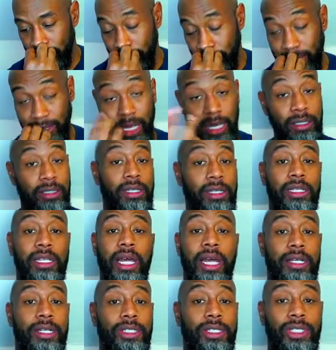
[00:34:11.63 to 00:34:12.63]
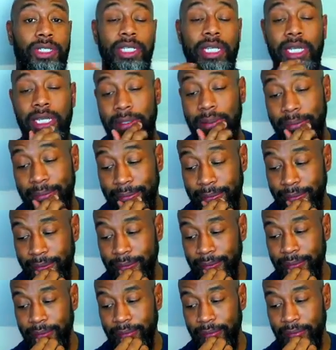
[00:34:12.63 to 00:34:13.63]
That's a lot of shit.
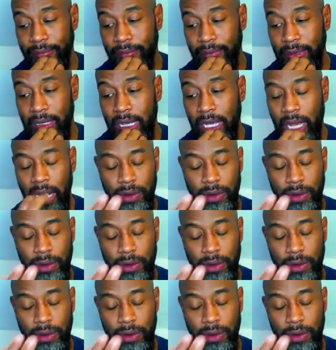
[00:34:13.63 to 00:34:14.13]
I